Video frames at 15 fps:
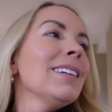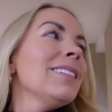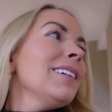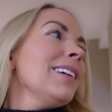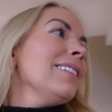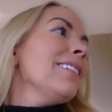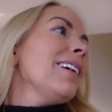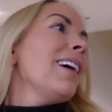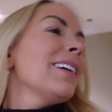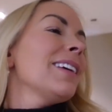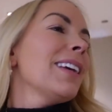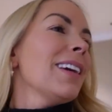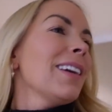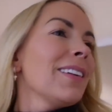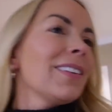where are
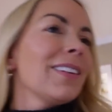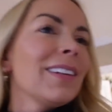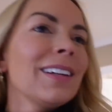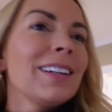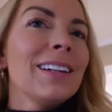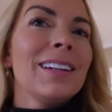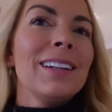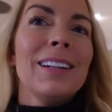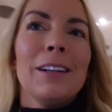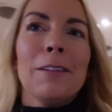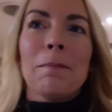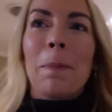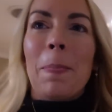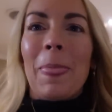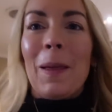you?
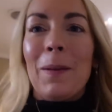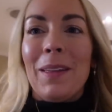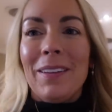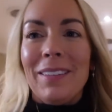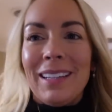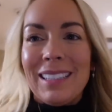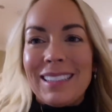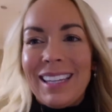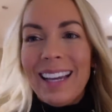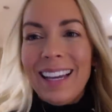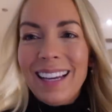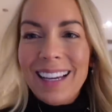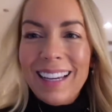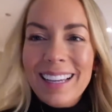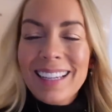Oh, there he is.
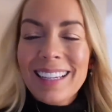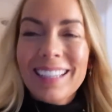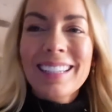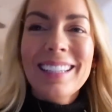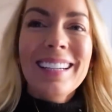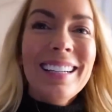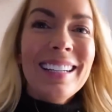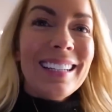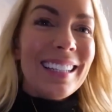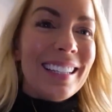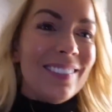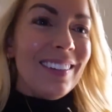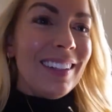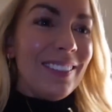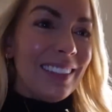Come on,
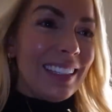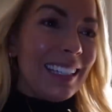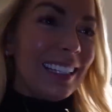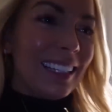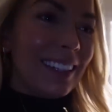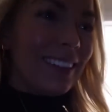we gotta